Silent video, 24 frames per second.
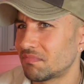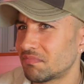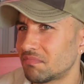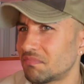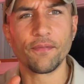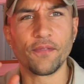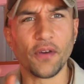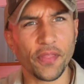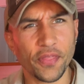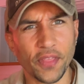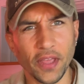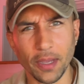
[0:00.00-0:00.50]

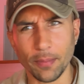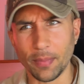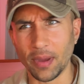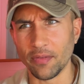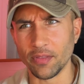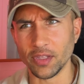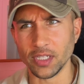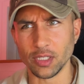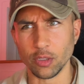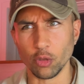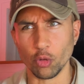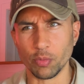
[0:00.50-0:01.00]
Fun thing about
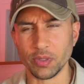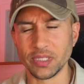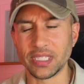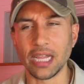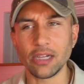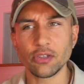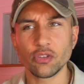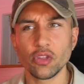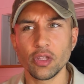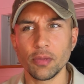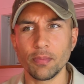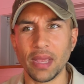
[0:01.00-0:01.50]
this loop, it's
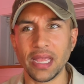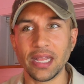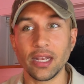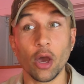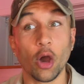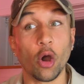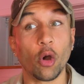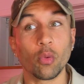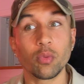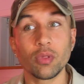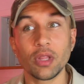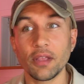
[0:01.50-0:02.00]
actually made
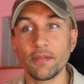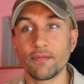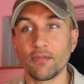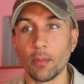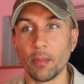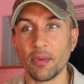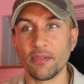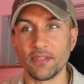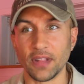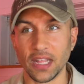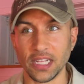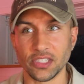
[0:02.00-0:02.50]
only from a
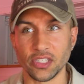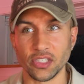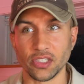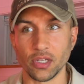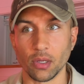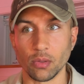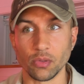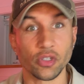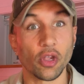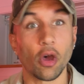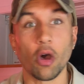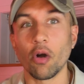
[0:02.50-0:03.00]
flexitone.
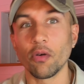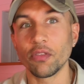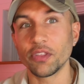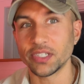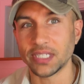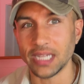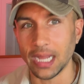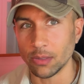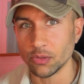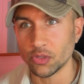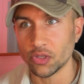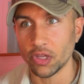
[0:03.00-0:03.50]
So all the
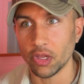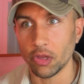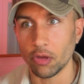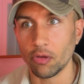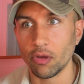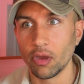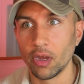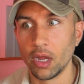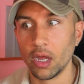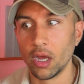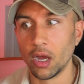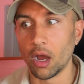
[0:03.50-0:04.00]
sounds you
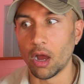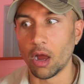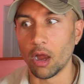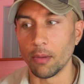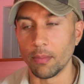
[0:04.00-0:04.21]
hear are